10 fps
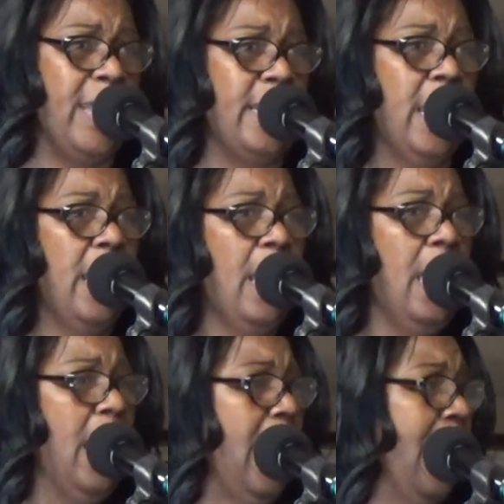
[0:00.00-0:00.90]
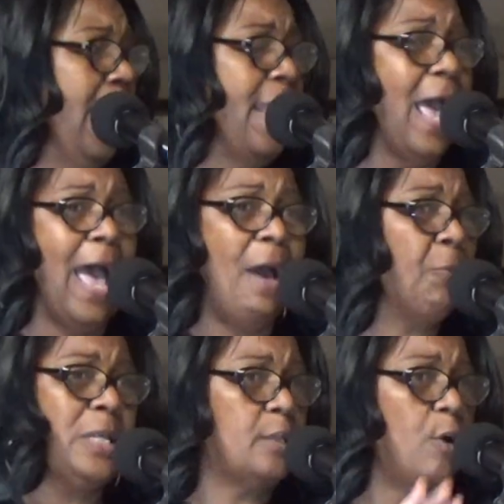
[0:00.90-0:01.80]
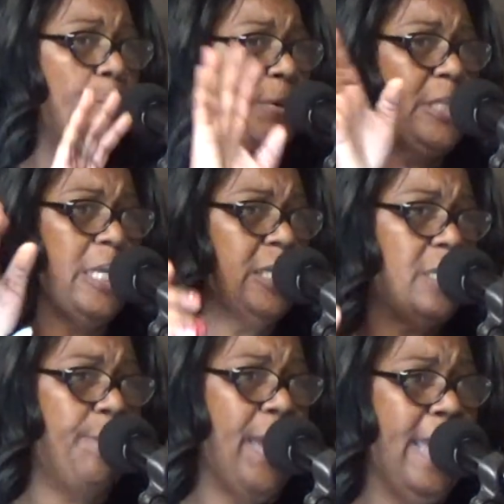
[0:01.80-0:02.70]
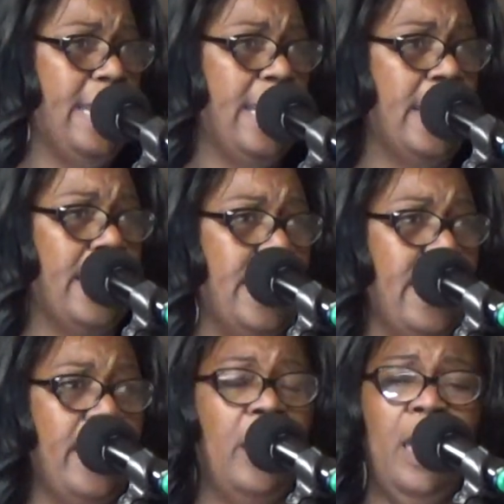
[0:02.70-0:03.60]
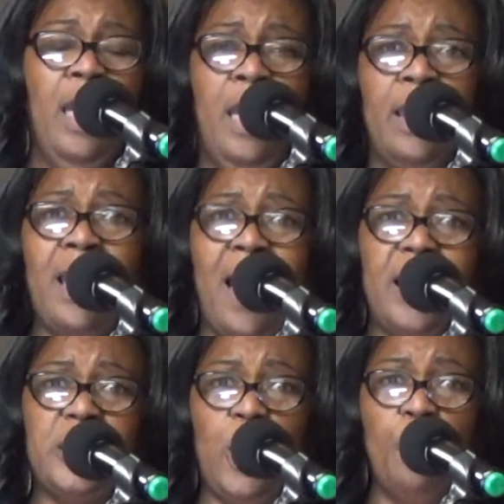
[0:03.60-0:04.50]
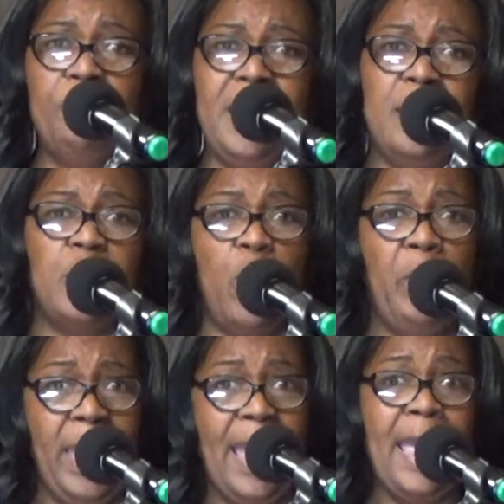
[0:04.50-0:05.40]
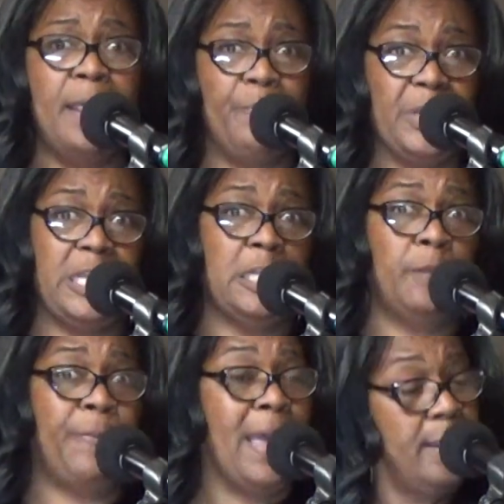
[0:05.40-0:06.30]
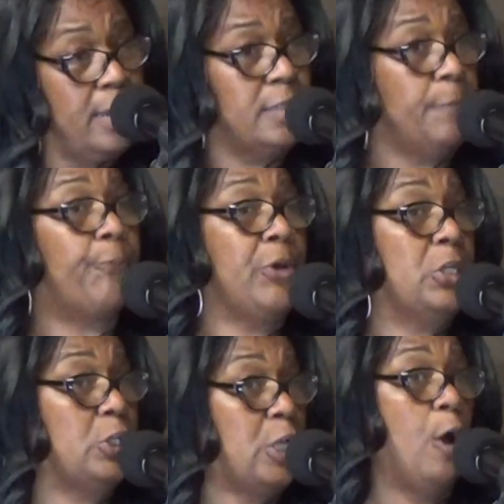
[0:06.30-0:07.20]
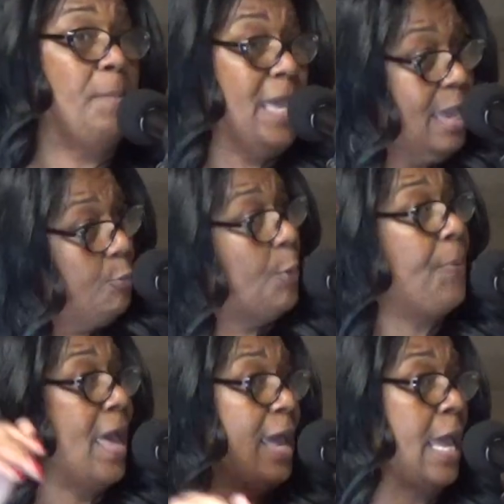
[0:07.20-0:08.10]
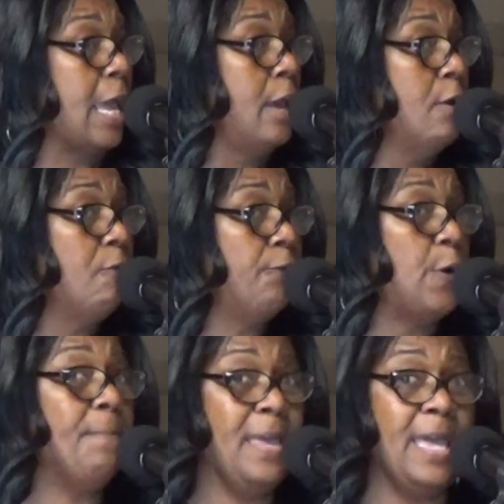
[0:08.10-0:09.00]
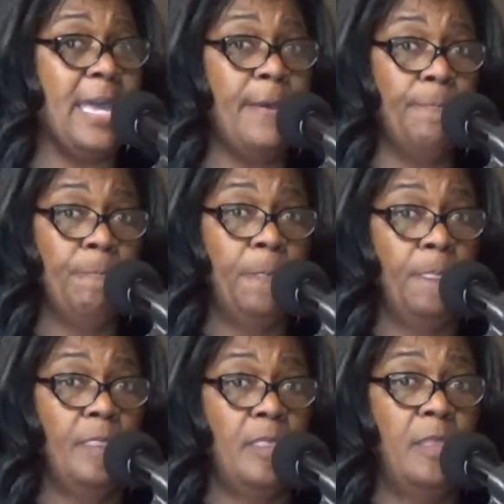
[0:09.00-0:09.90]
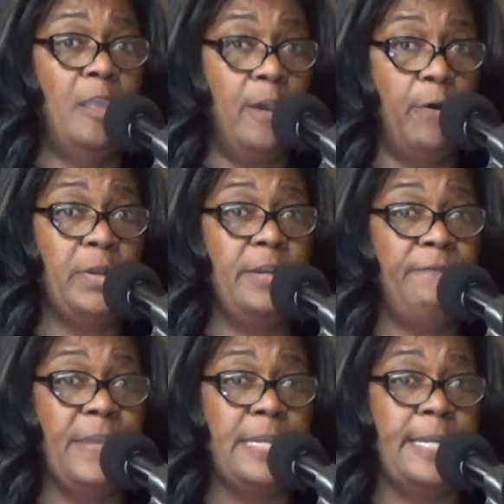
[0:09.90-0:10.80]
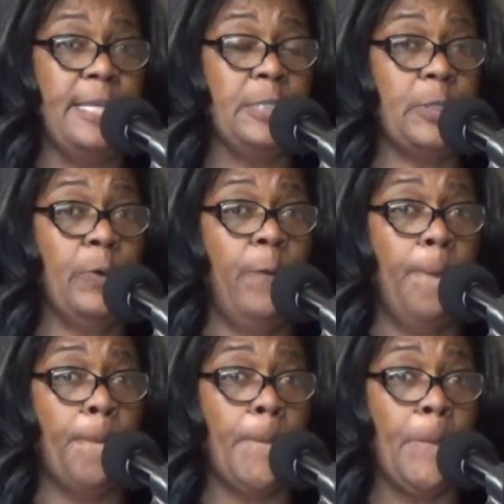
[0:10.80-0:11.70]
and I wasn't going to participate in it. God told me to go ahead and participate because the preacher told me he would pay for me to go to divinity school.